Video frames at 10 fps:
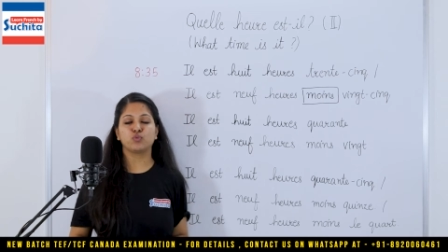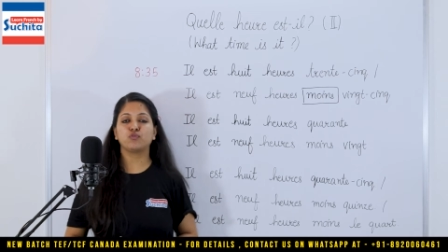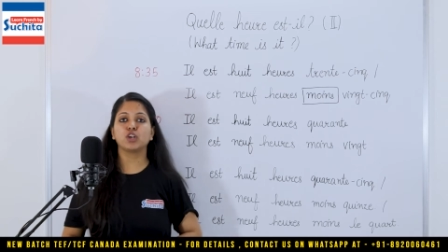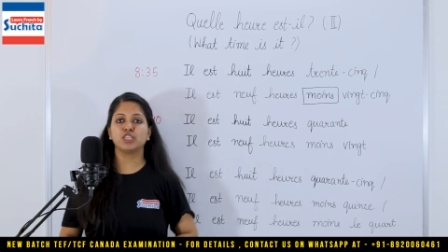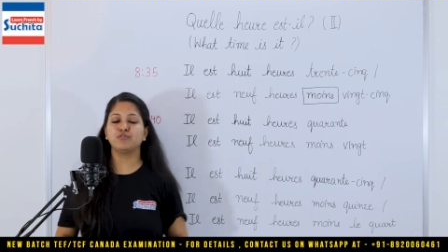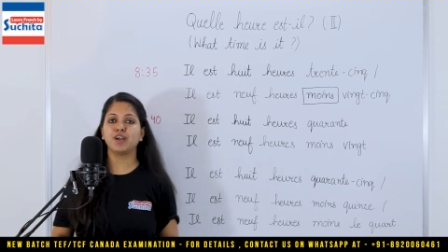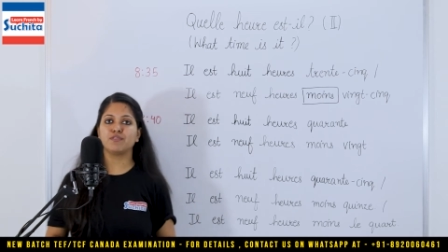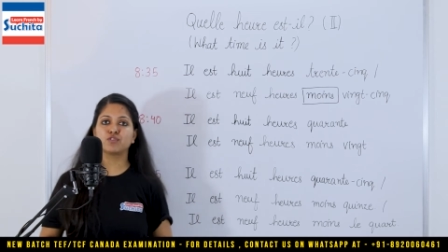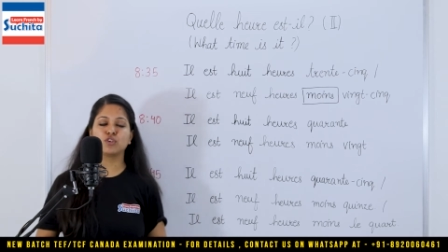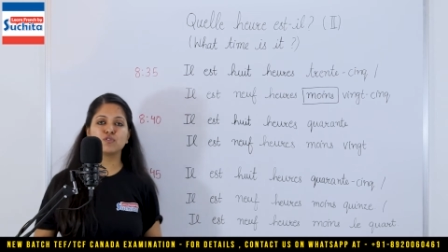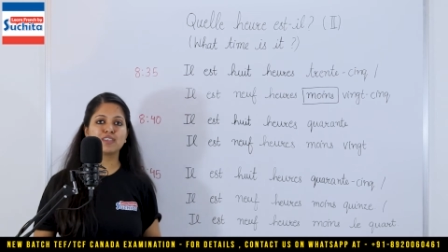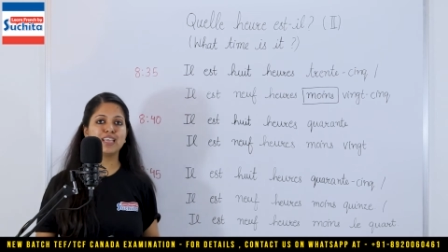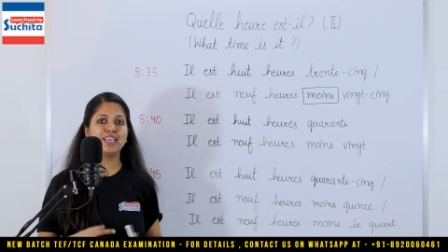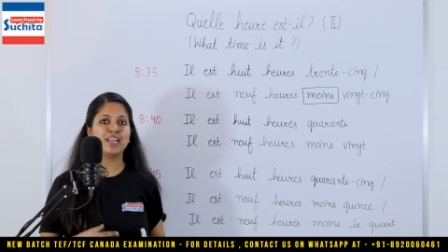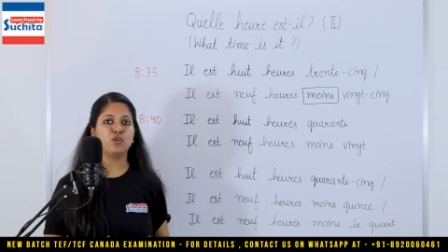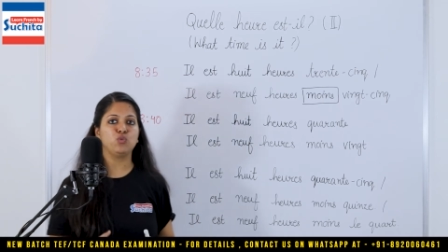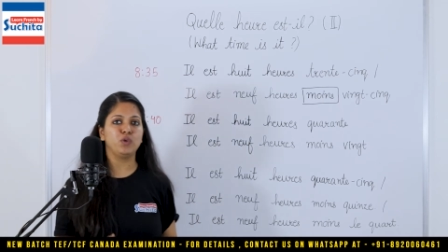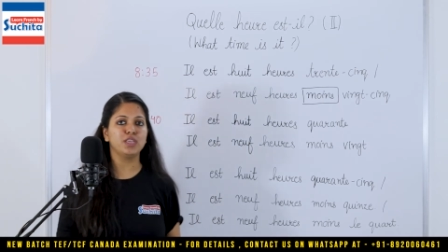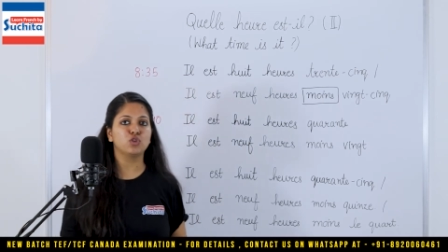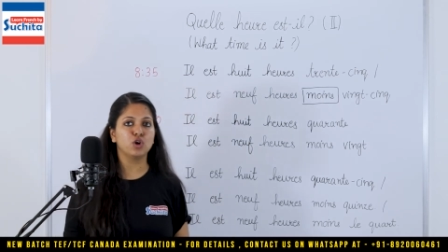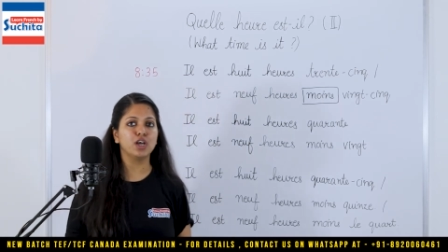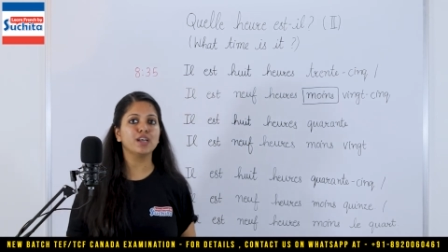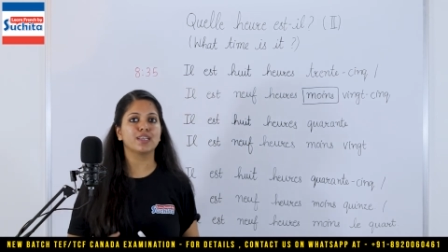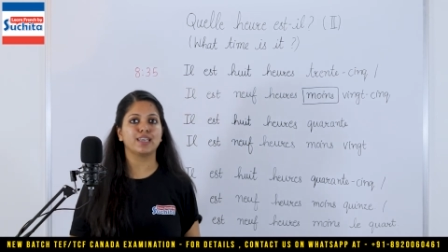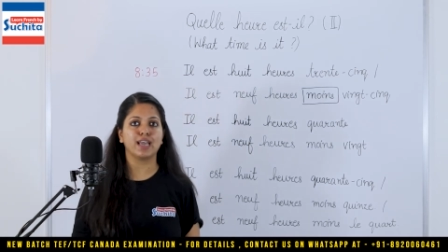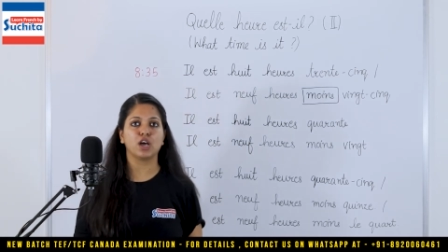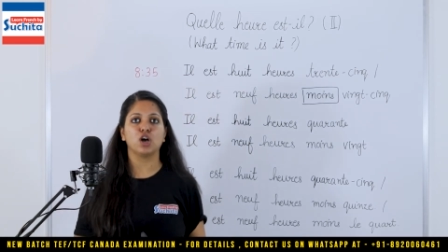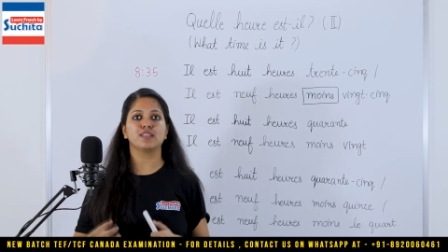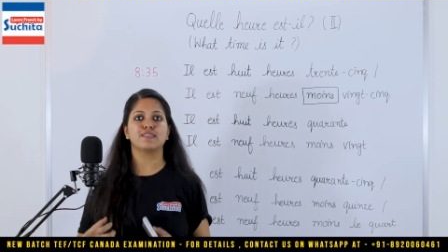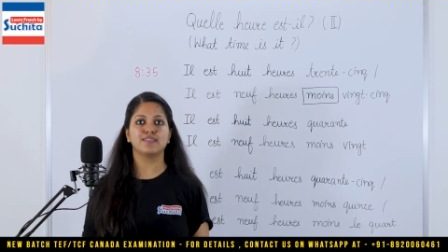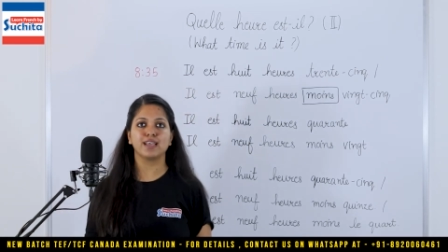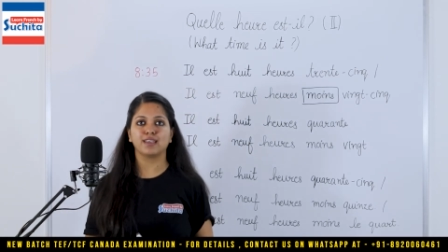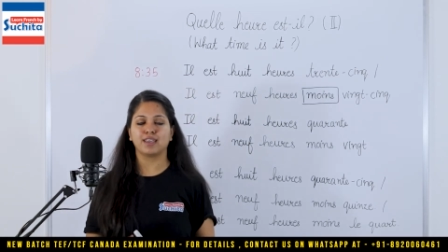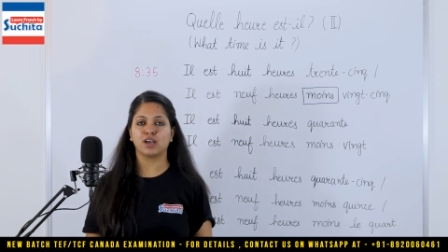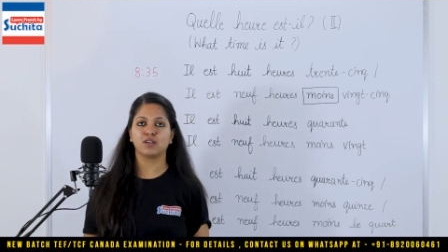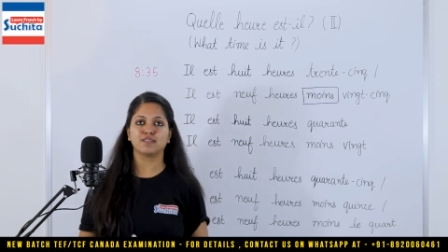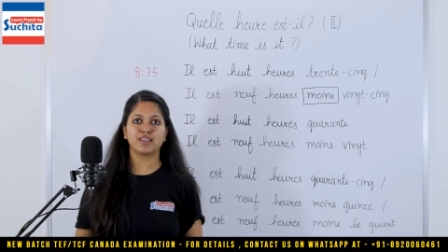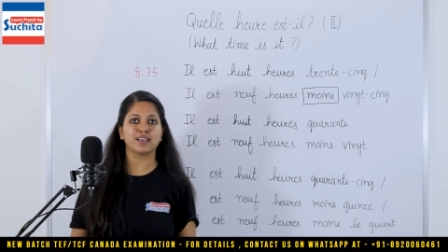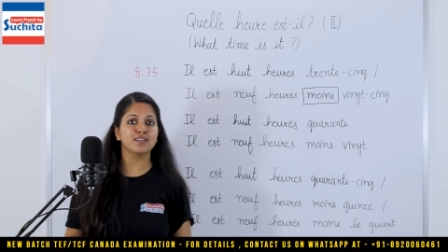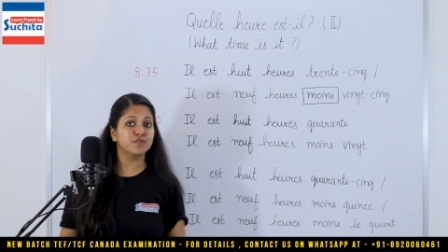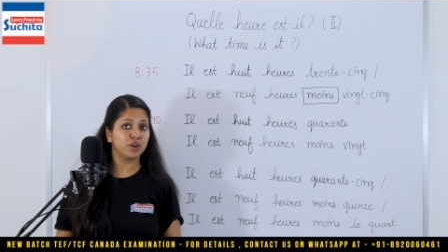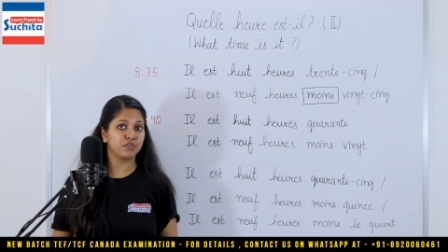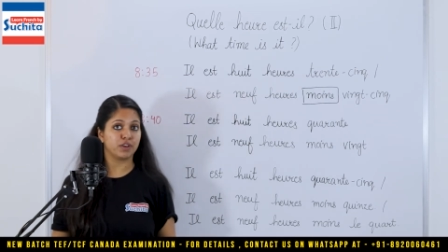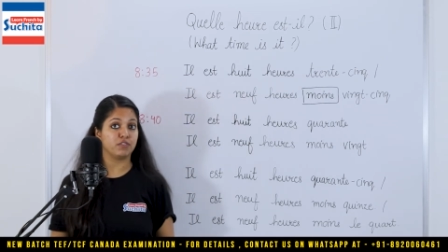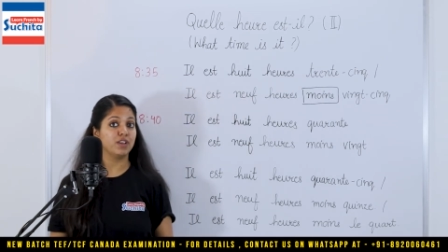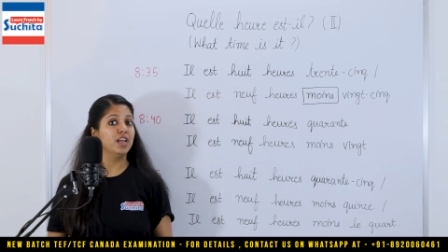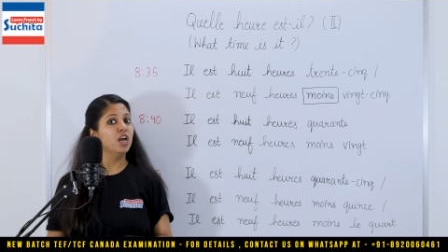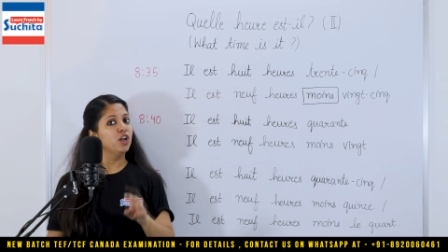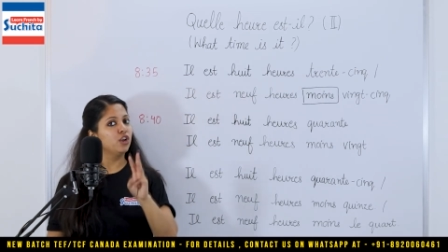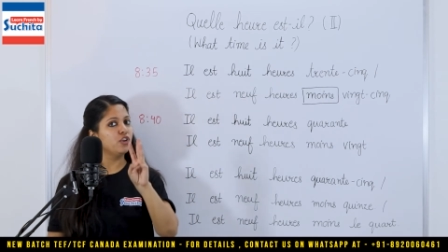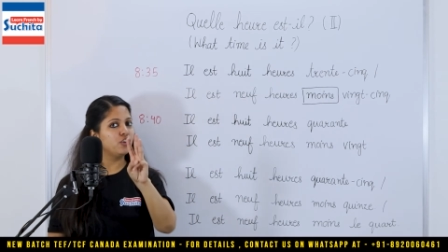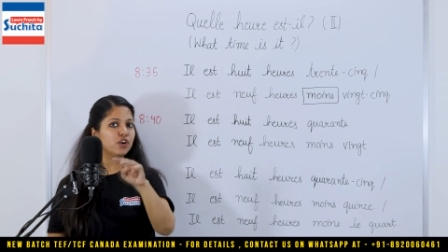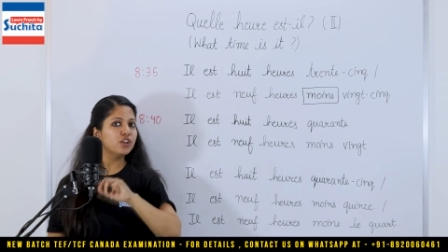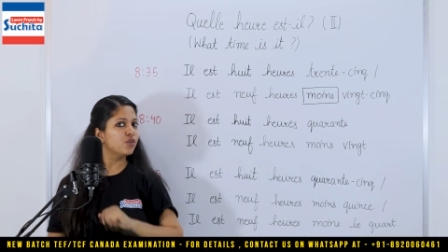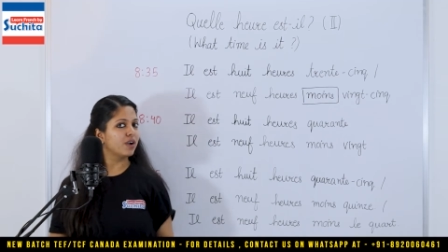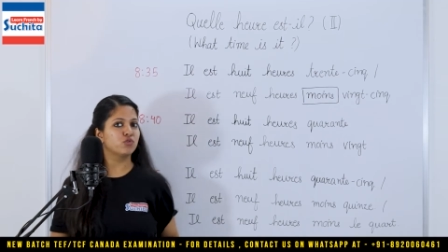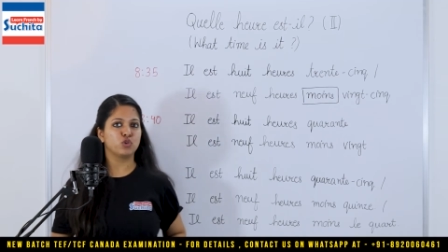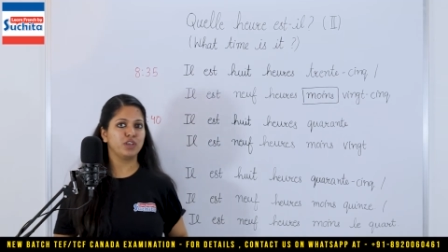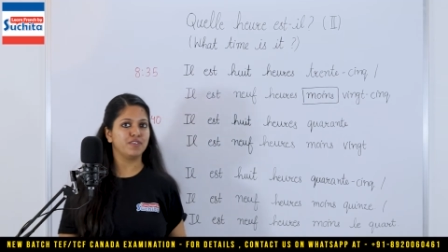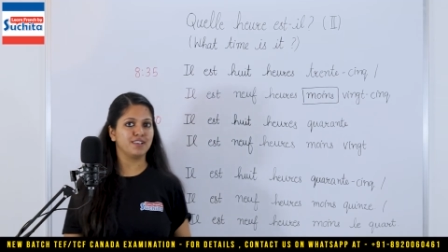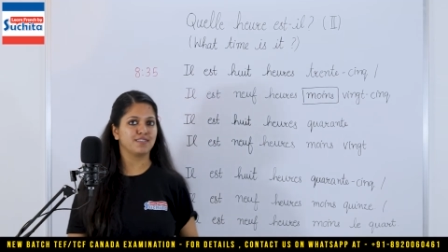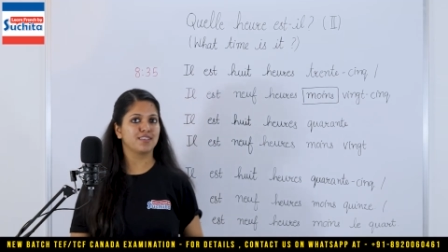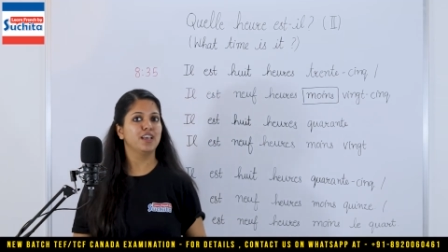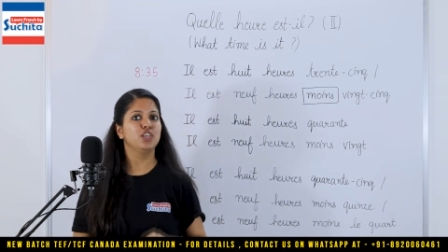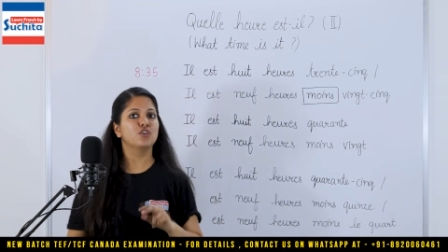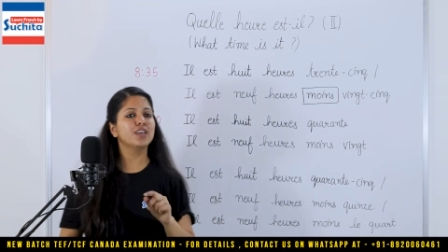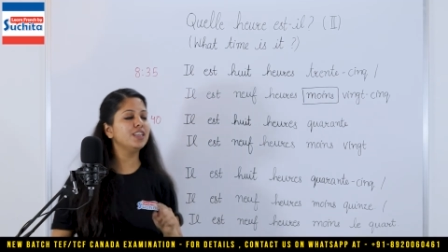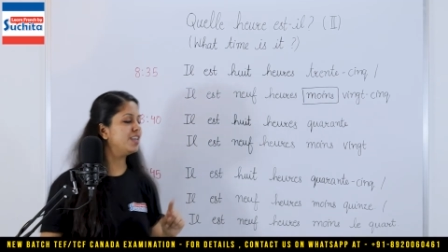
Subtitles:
45. So you say, il est 8h45. 45 is 45. Now here you have three ways. You can